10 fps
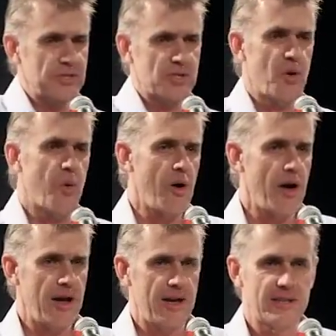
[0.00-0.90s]
this
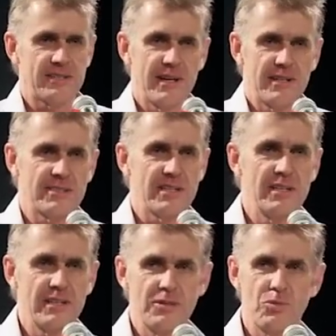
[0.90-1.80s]
choir and started to
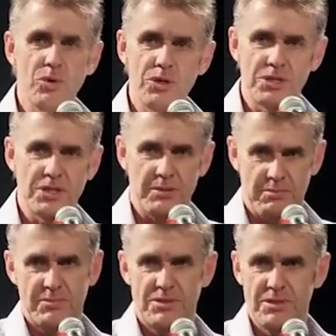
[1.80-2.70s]
lead
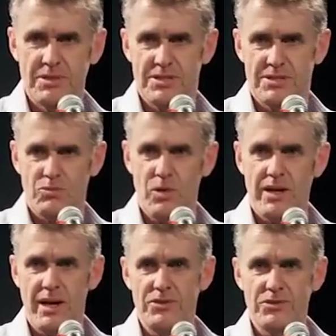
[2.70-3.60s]
worship to this
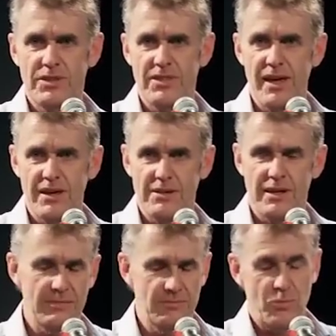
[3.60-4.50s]

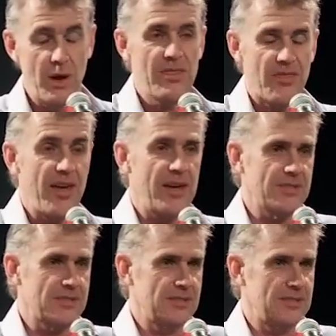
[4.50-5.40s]

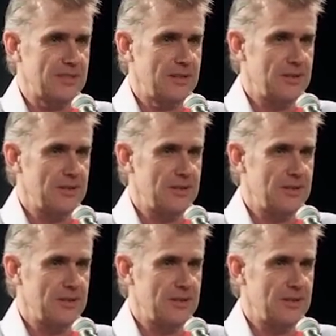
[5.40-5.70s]
1,000